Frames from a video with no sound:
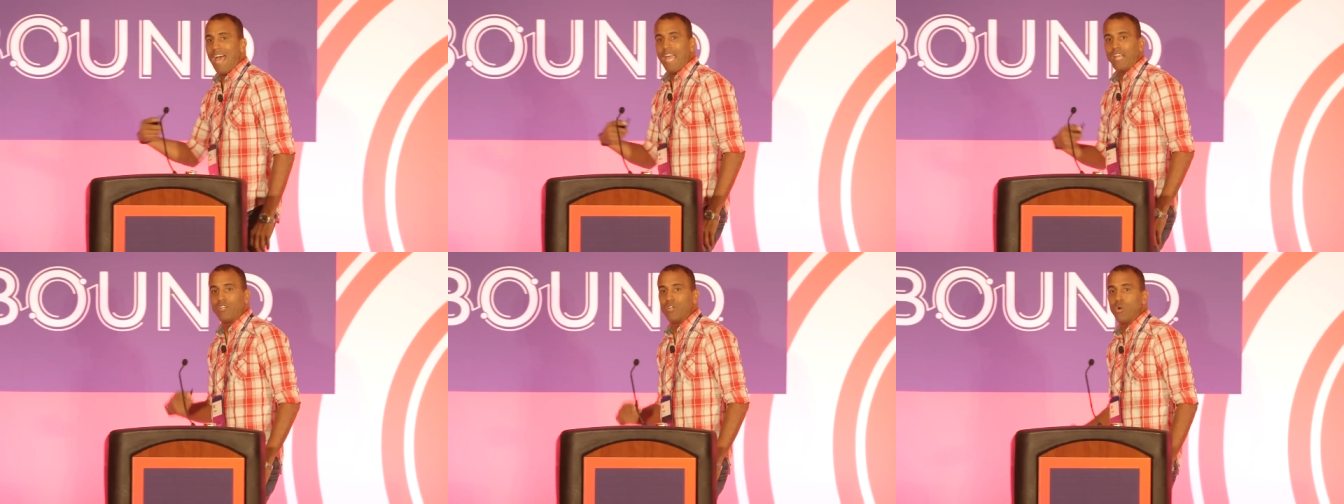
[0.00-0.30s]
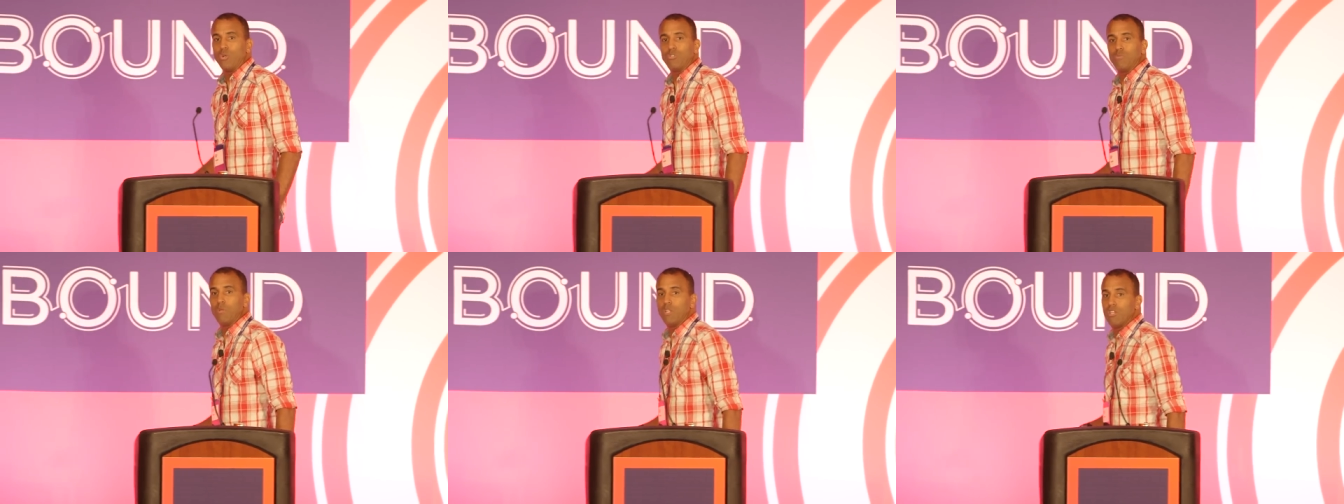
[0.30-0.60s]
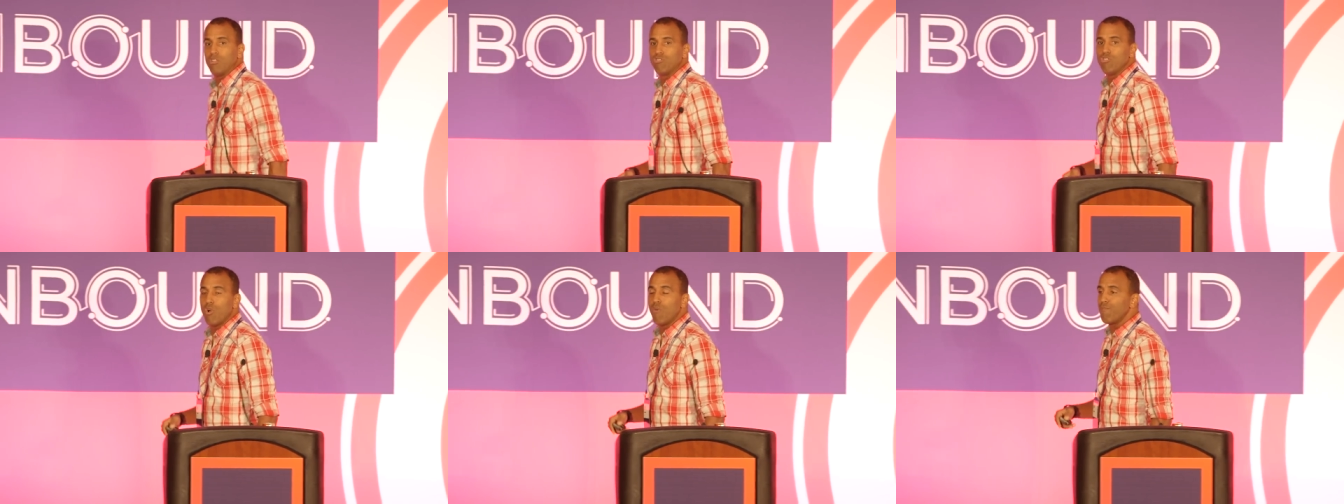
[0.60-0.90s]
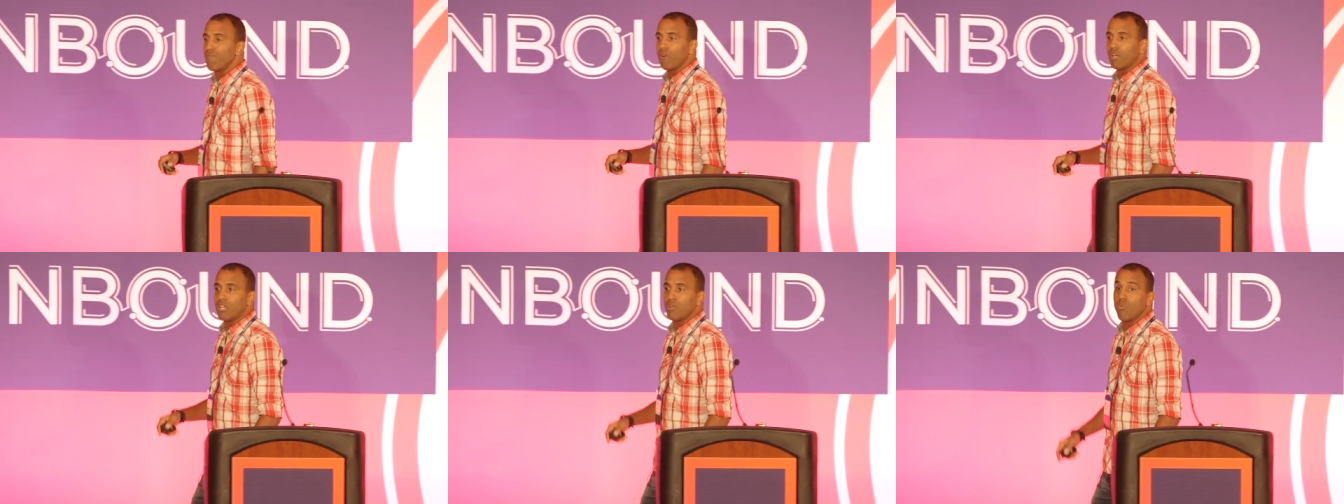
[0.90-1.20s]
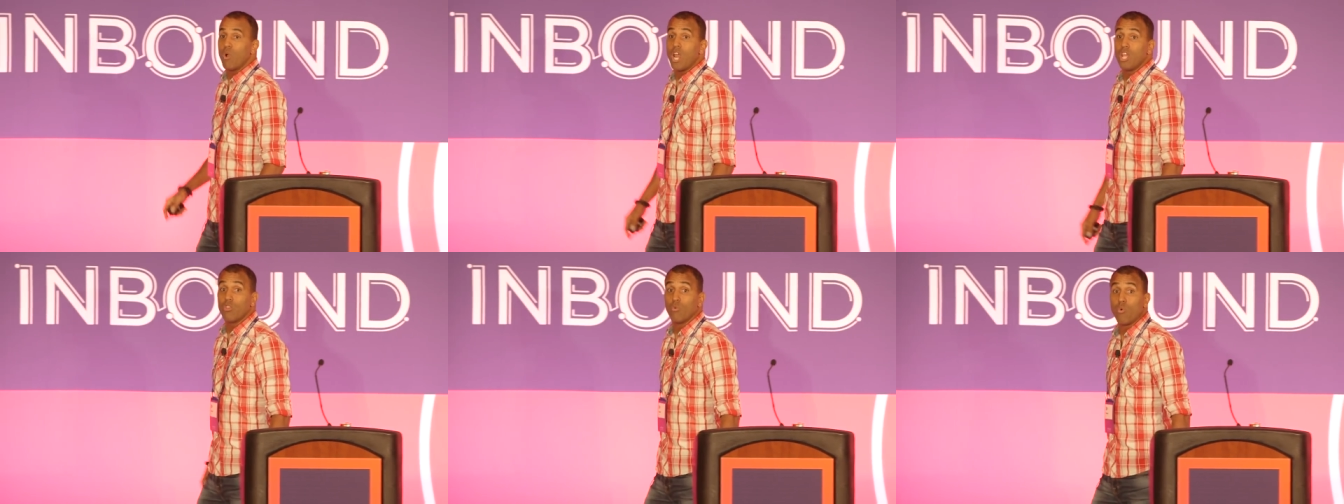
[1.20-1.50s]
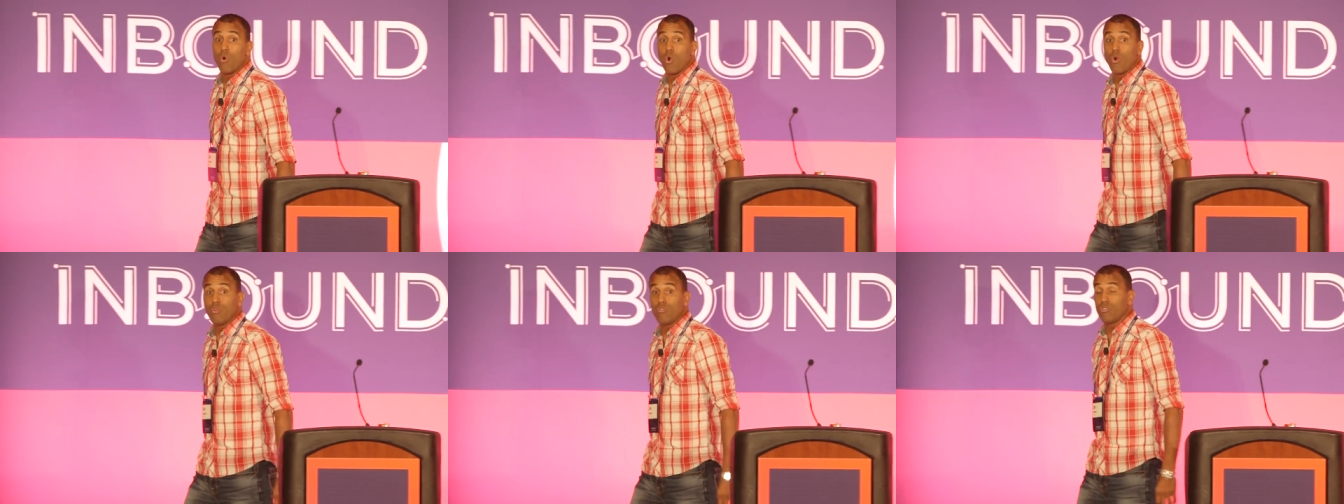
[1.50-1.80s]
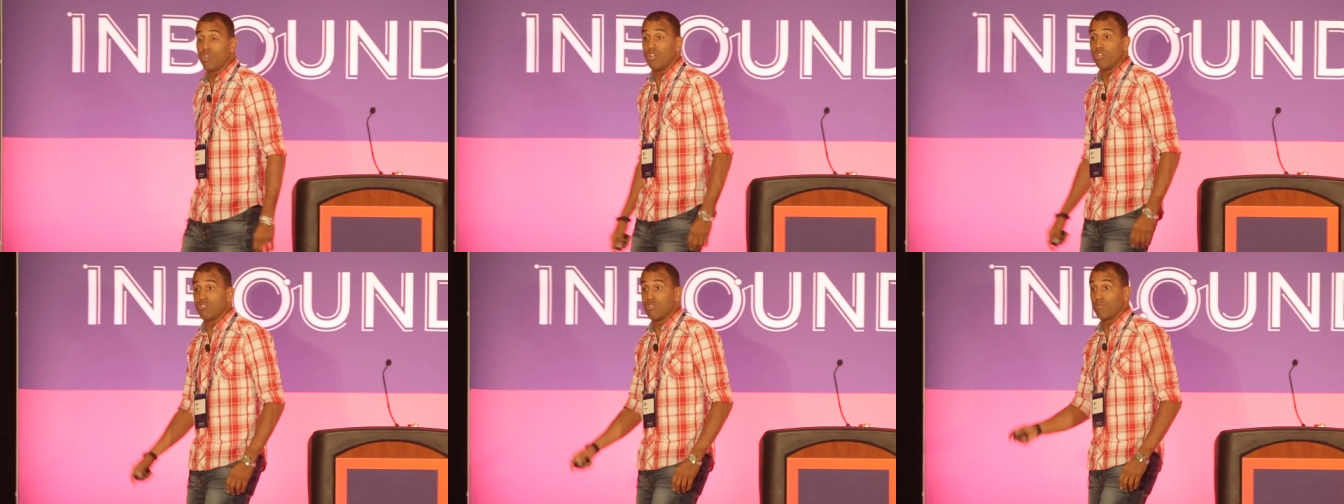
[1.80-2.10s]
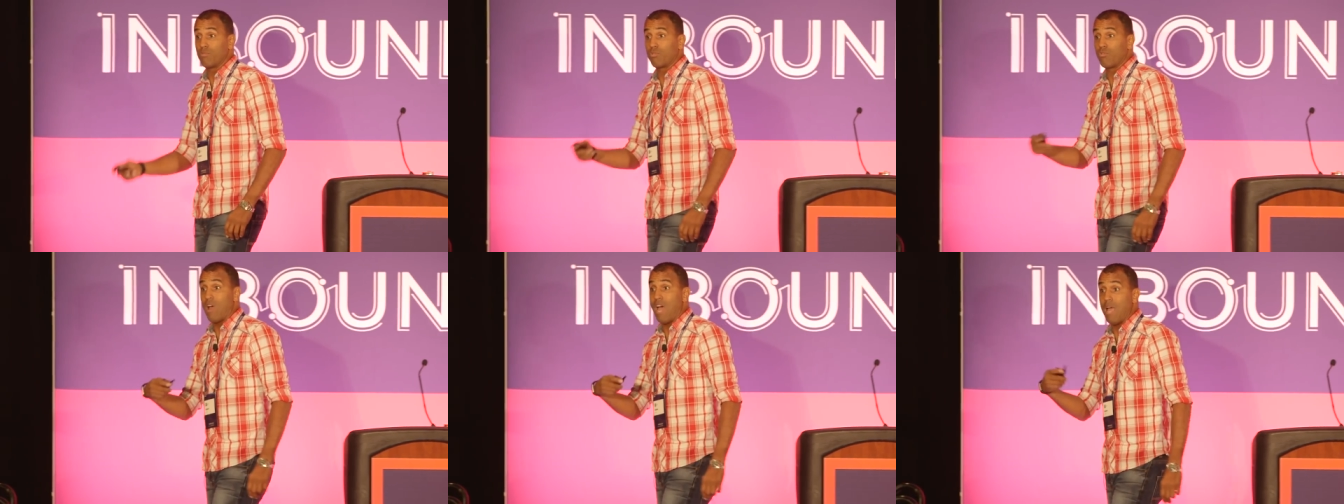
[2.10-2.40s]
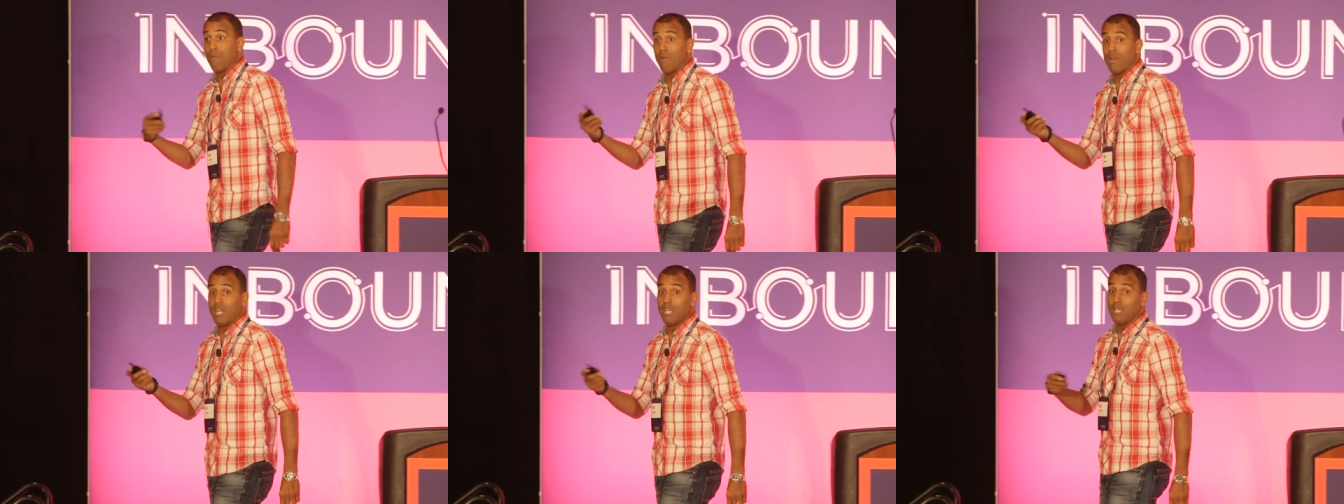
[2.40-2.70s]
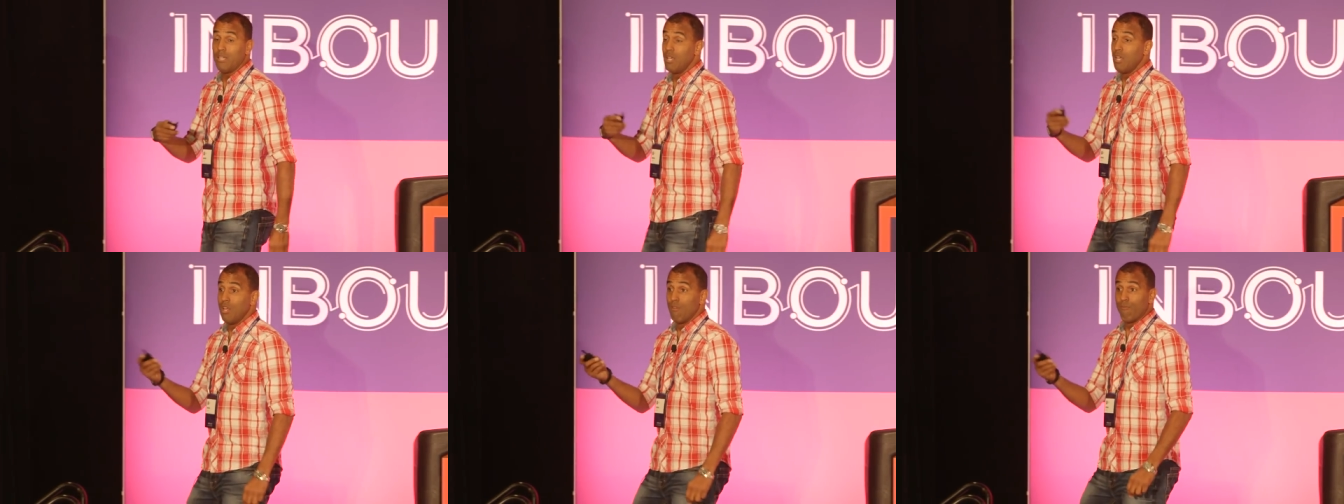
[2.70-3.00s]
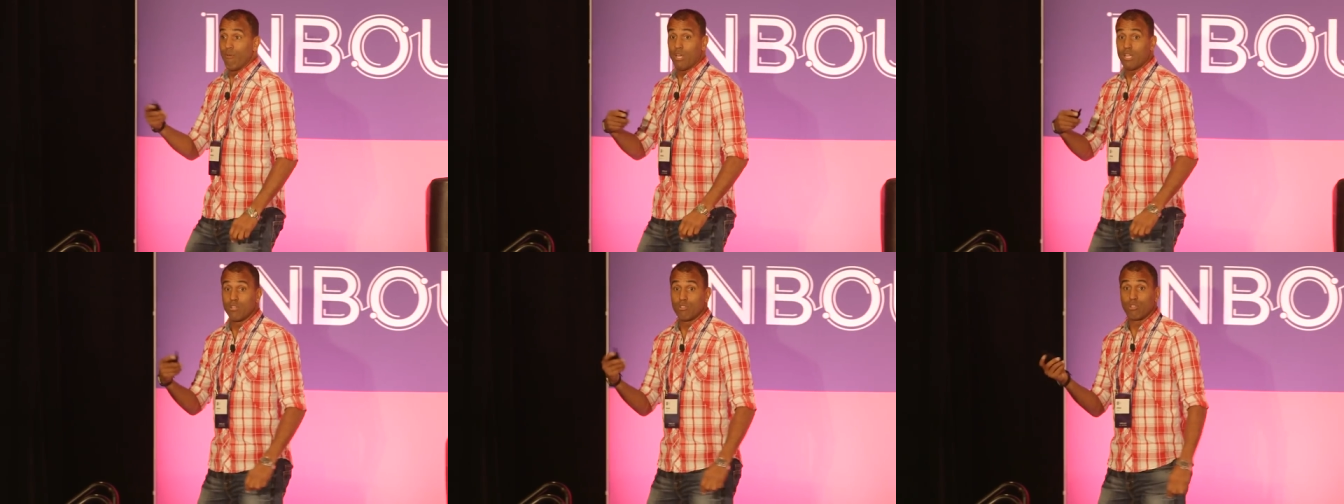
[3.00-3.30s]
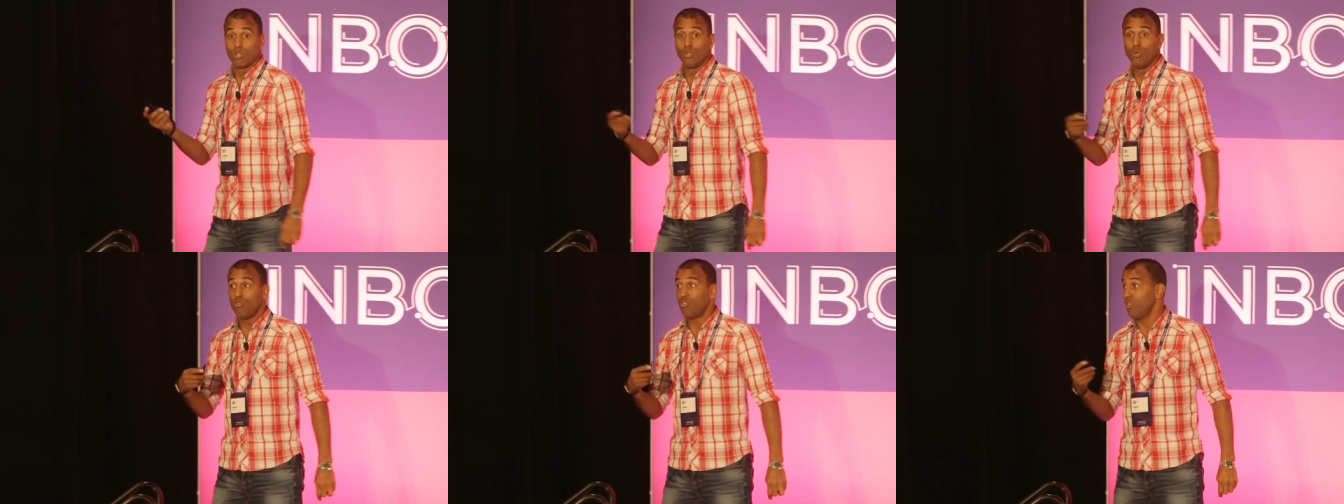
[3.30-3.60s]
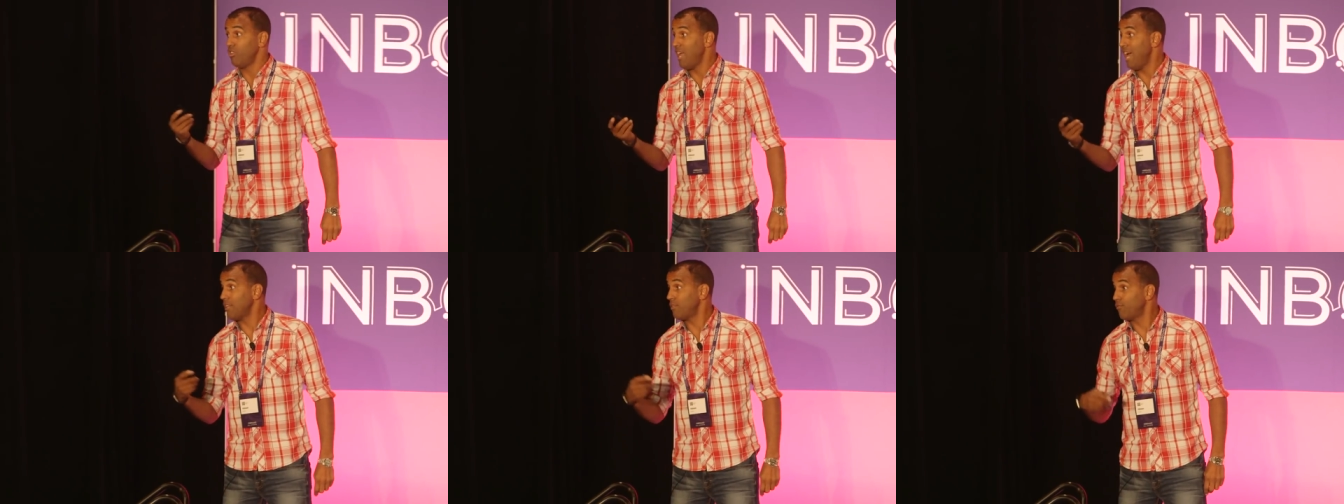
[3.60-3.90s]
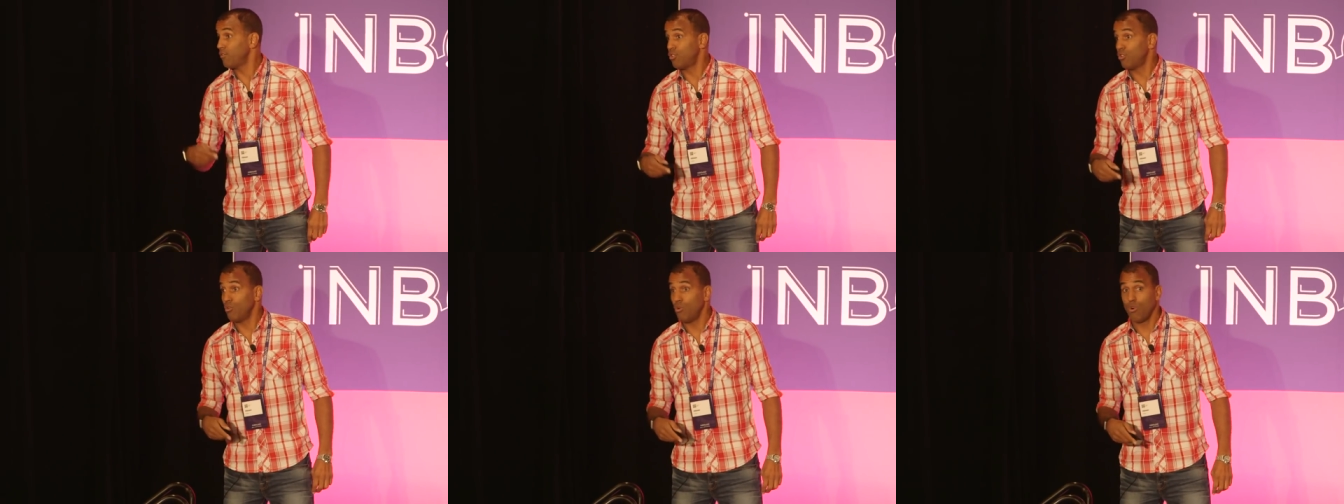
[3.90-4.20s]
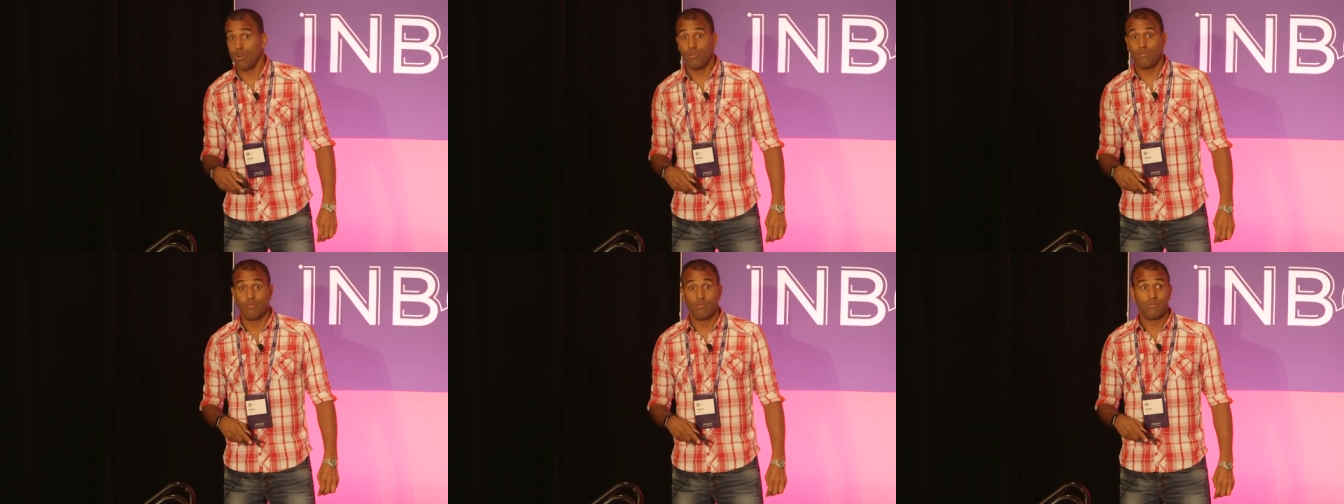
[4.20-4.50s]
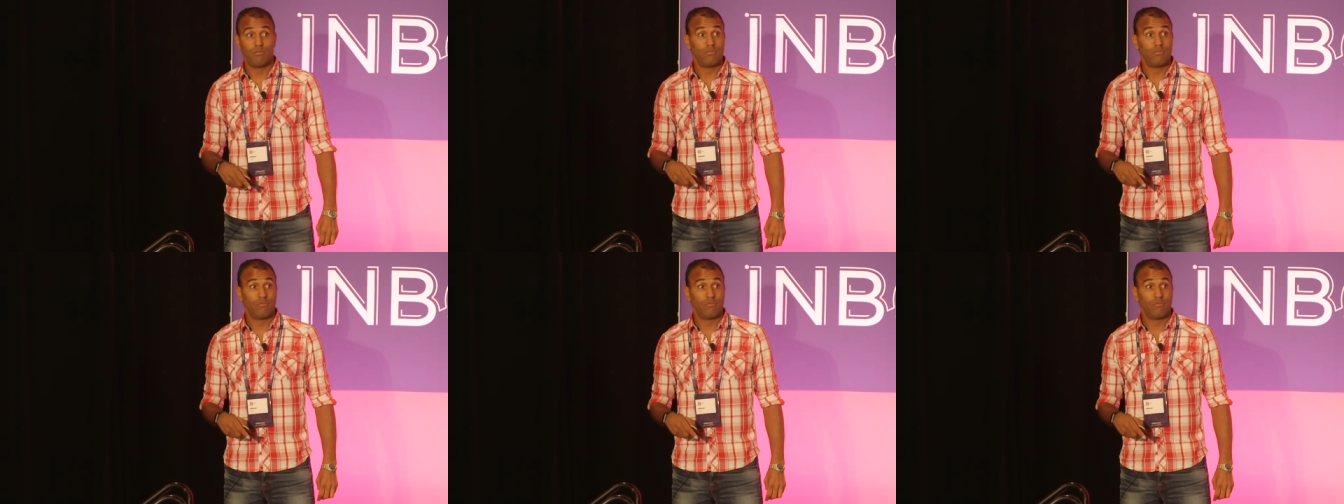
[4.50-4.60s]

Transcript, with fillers: diagnose me. There's no freaking way in the world he's going to subscribe any freaking solution, that's for sure.